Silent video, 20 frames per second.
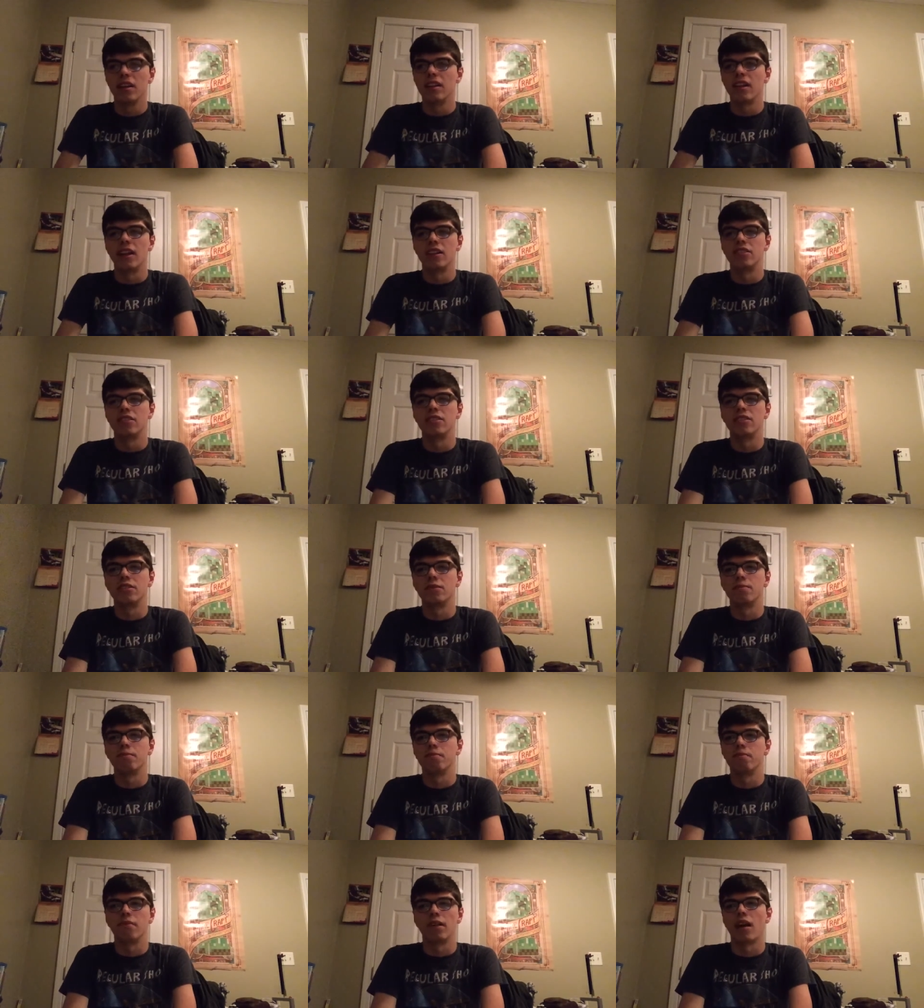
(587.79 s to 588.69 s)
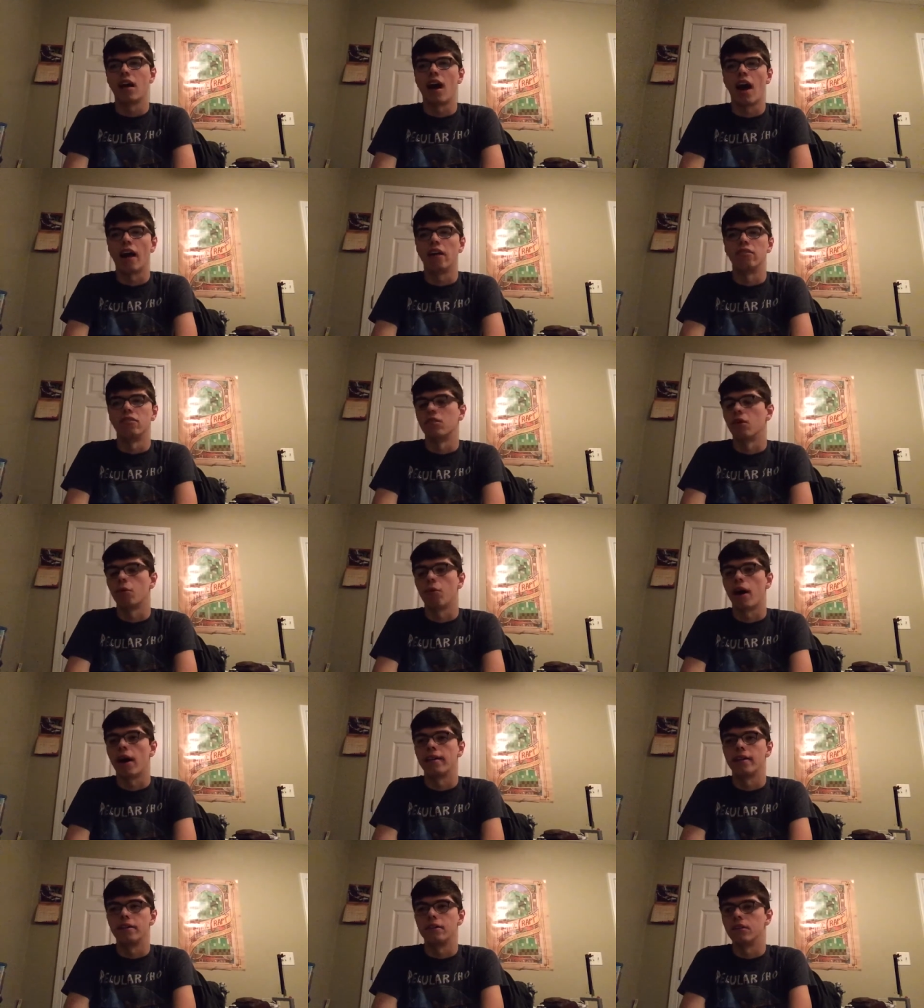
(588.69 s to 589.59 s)
I don't know
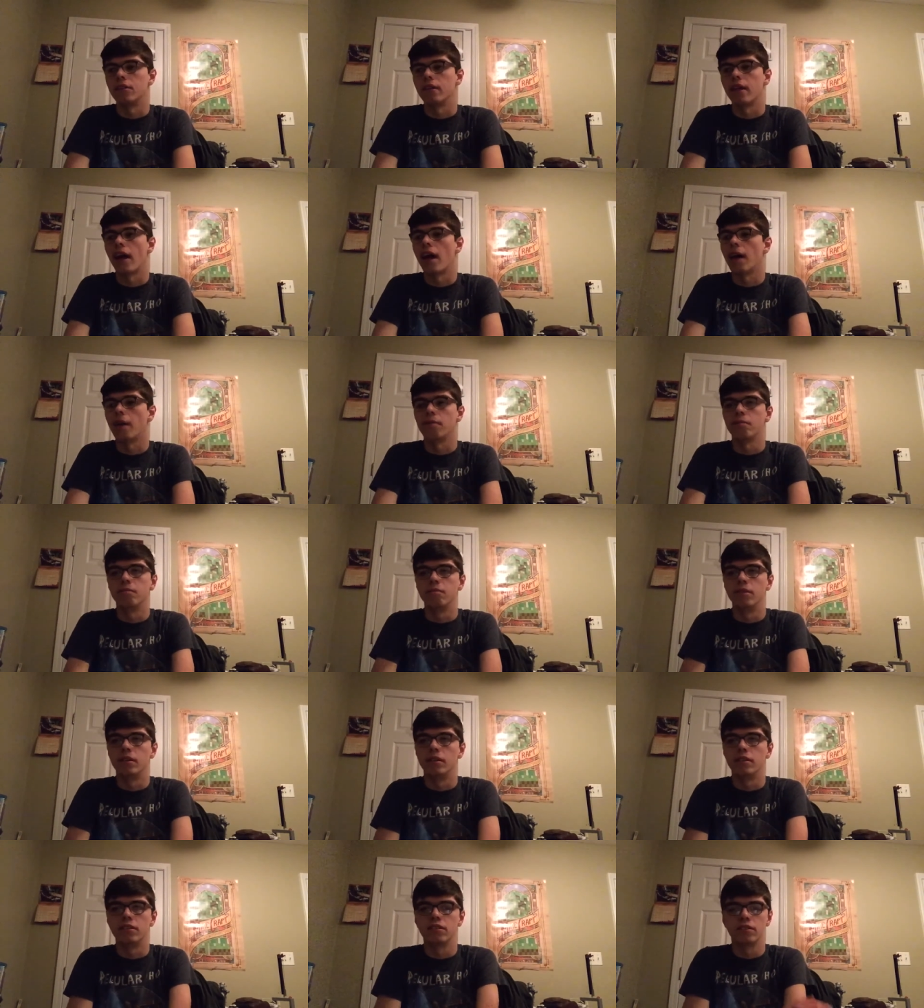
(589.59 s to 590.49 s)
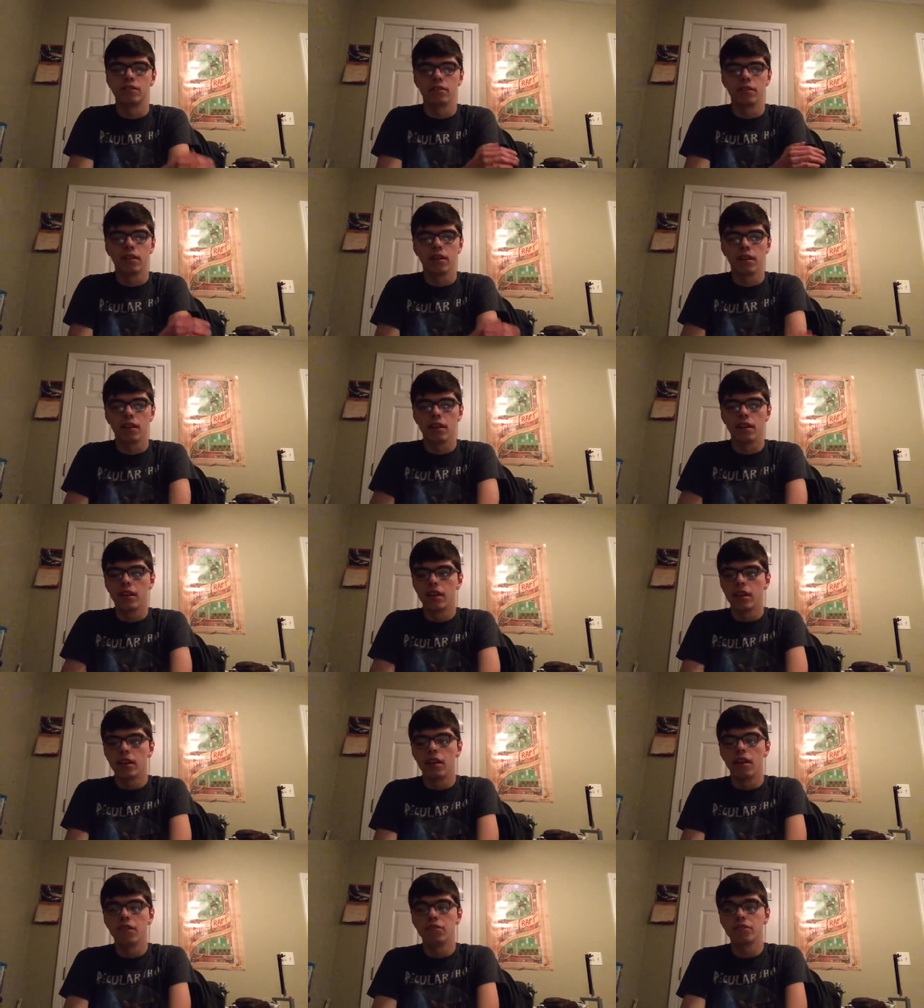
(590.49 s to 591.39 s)
why they do that, but
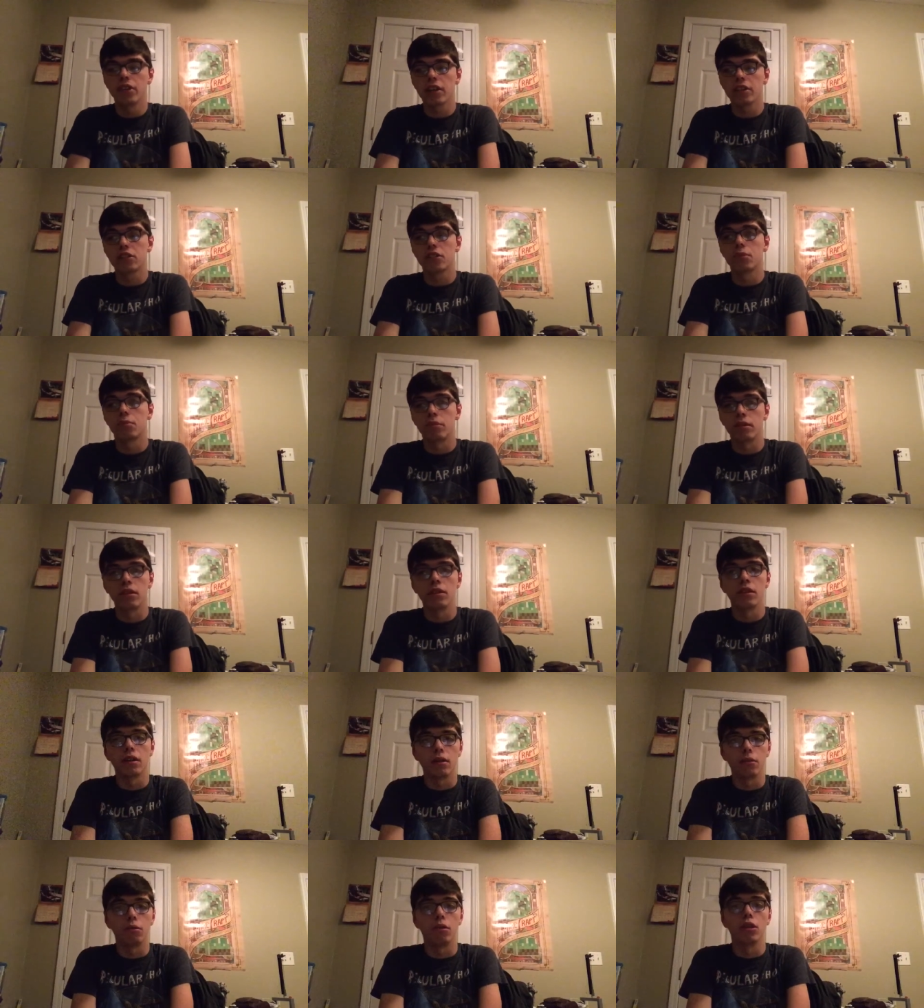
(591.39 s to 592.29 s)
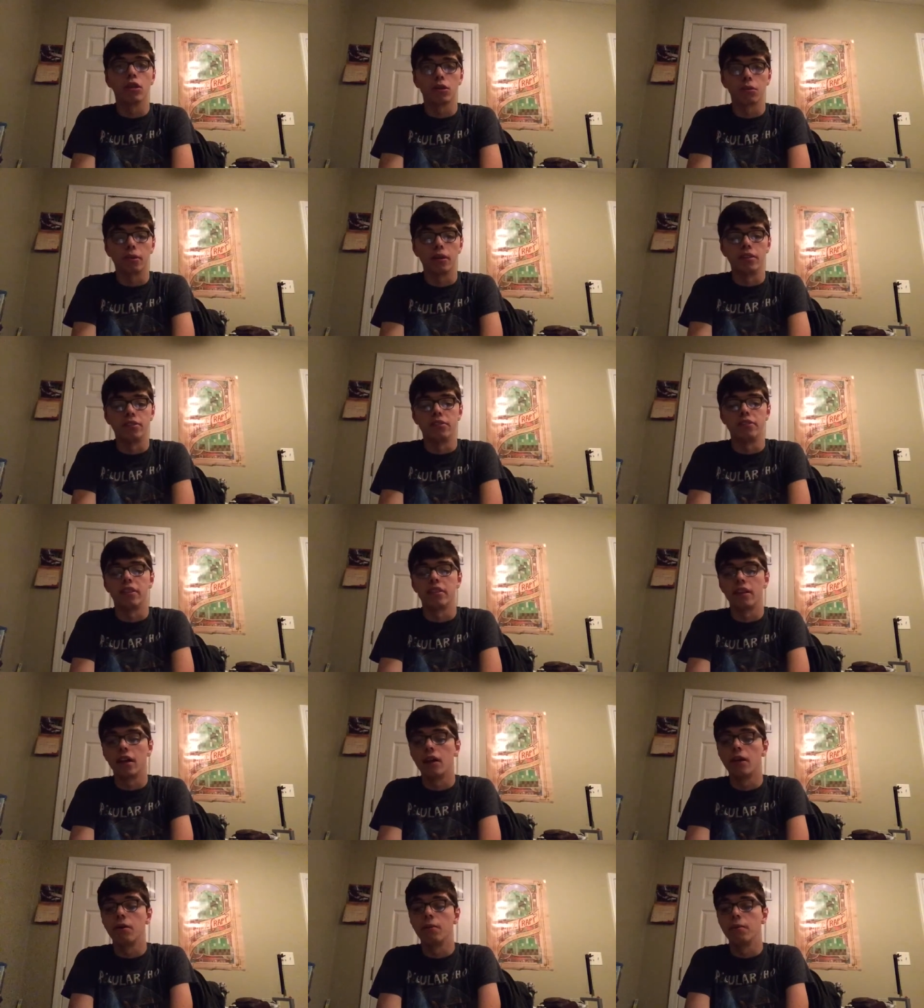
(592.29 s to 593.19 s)
it was actually a really, really great scene,
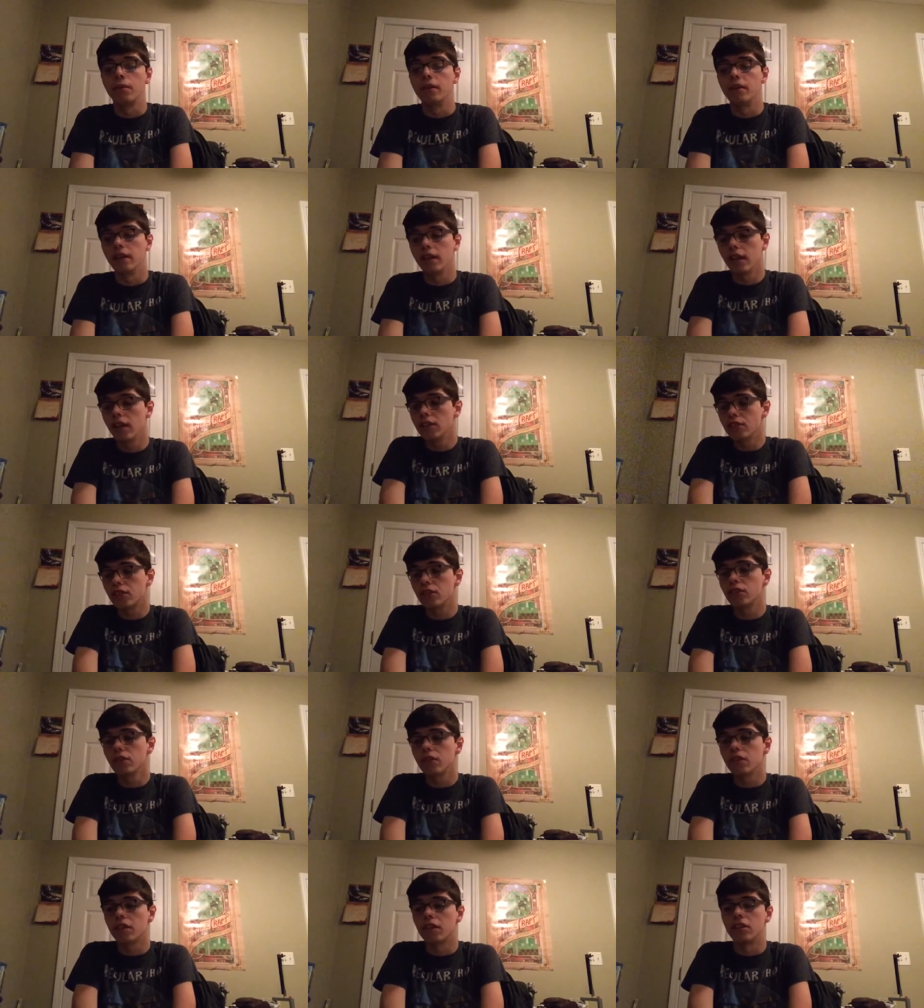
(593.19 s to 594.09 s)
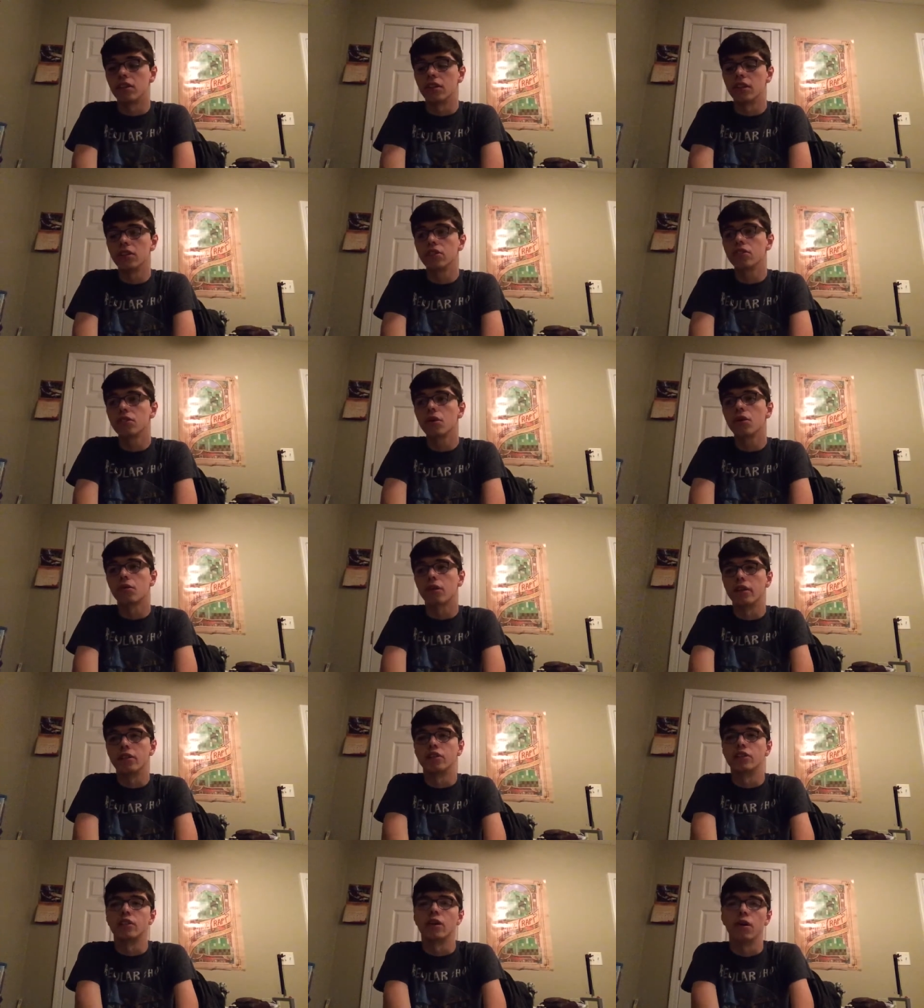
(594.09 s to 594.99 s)
though. But it's still good. It's still a
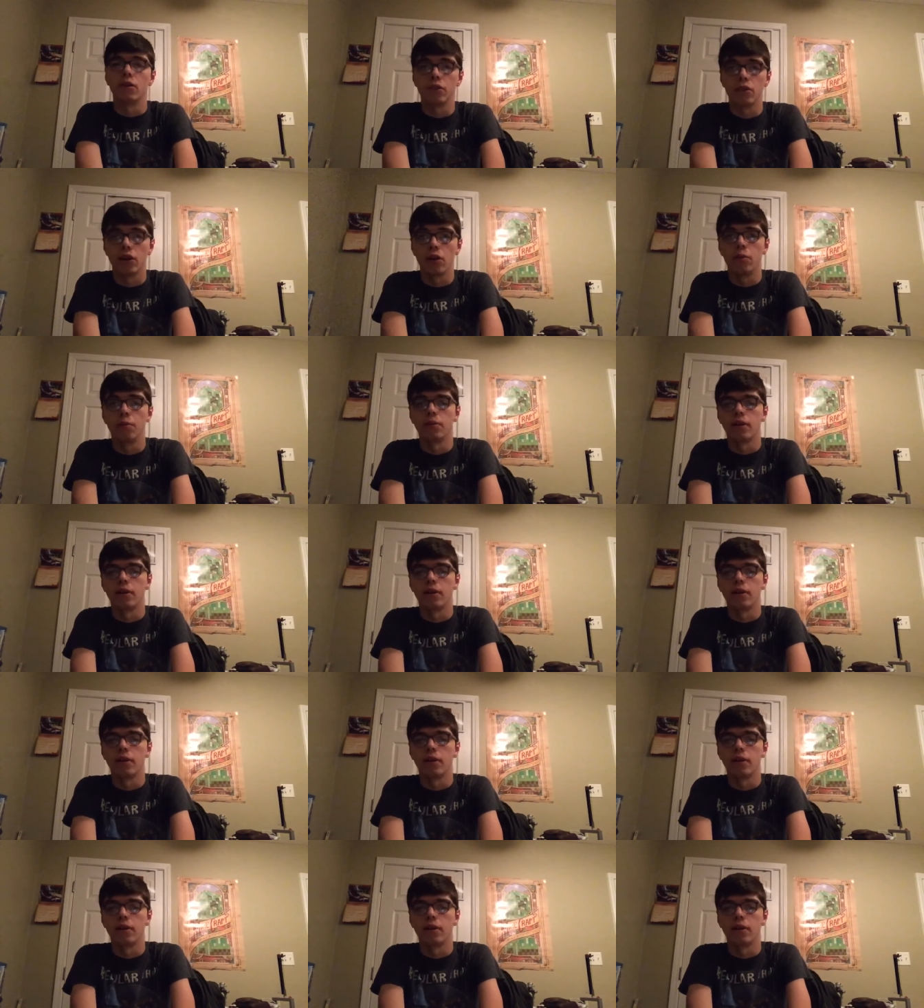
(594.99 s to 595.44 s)
great show, though.